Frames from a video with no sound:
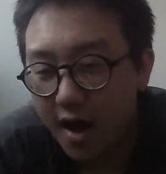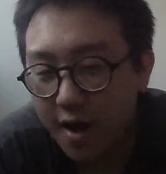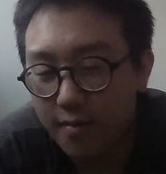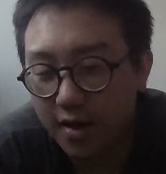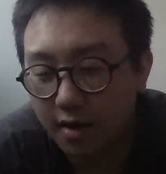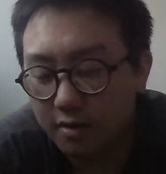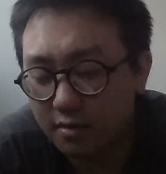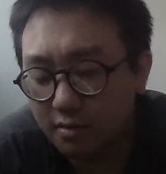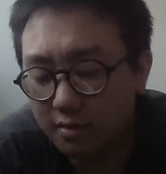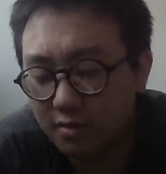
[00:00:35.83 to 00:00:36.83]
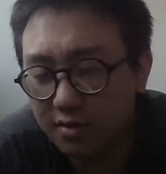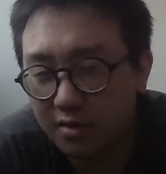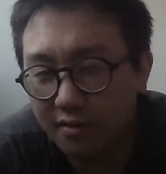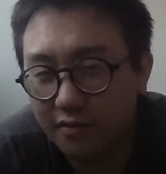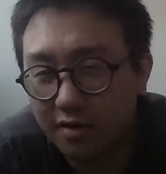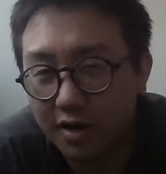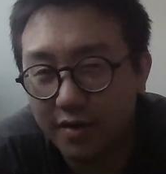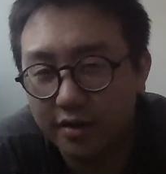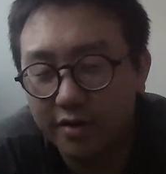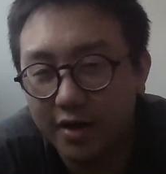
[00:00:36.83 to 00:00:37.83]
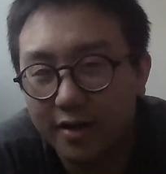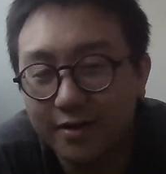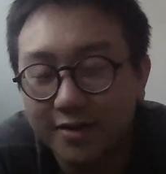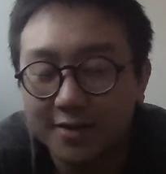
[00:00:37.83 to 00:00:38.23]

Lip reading: and be like, "What the fuck am I doing?"